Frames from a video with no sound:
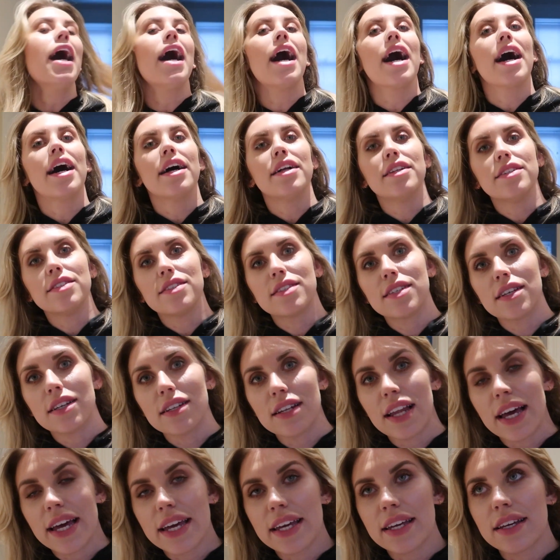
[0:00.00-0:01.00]
and
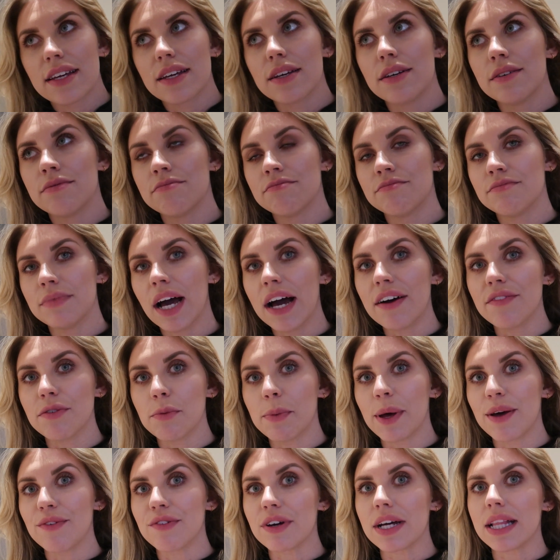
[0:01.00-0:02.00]
like have
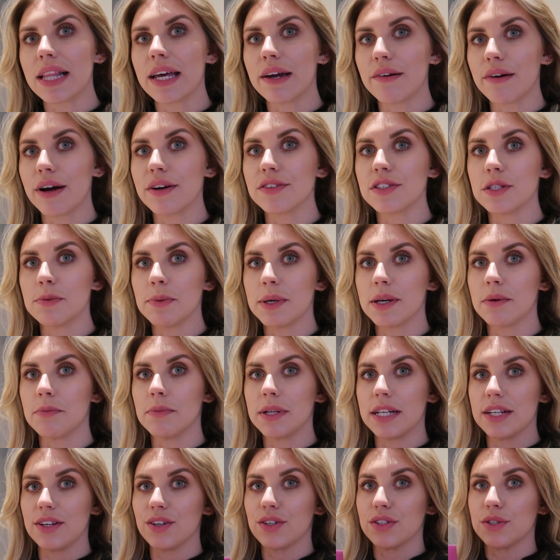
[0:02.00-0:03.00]
a bit of a clear out to be
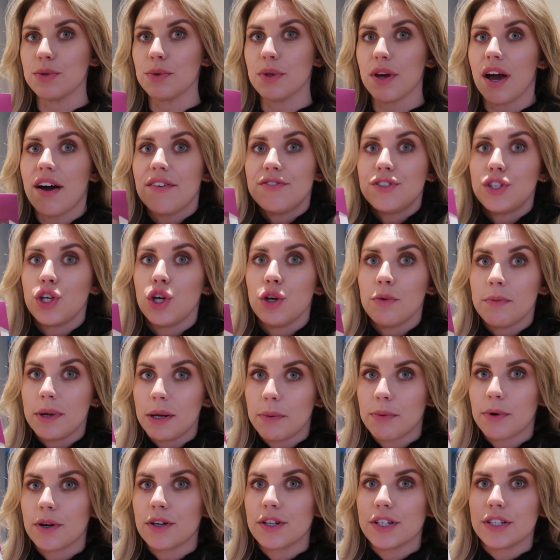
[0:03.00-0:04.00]
completely honest with you. I have too
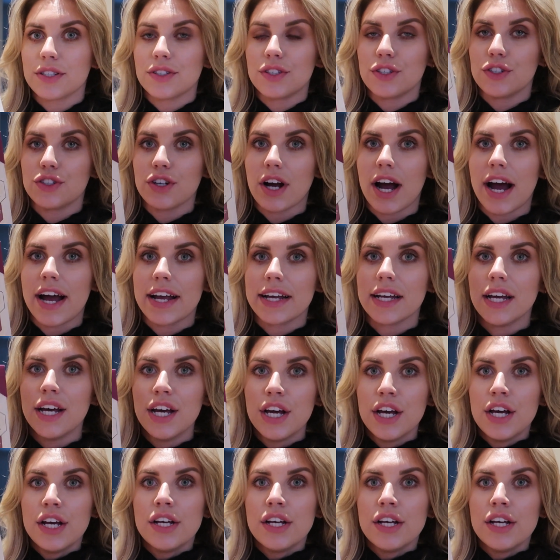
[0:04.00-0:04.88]
many products to try.